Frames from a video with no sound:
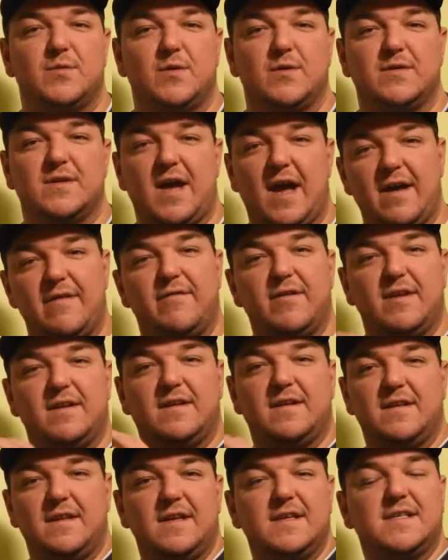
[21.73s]
we'll dive
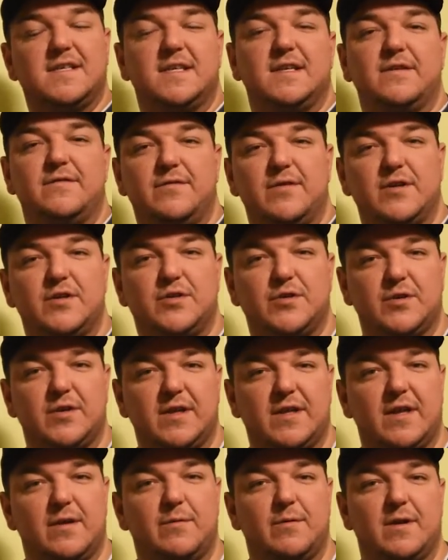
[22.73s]
into these
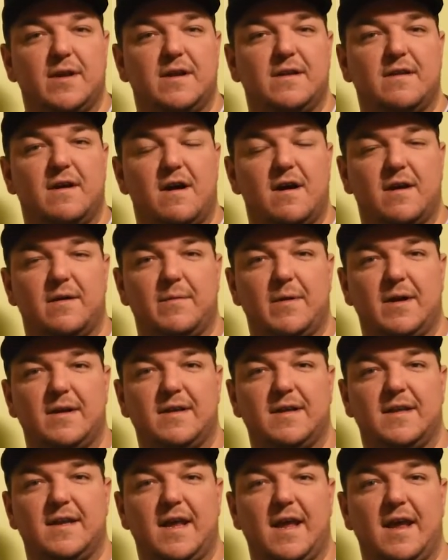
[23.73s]
individually that we're going to talk about
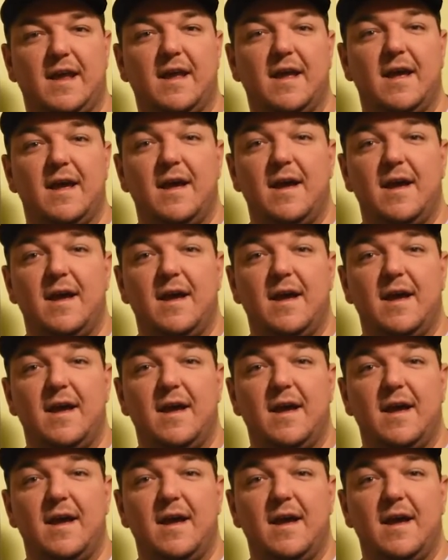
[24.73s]
today.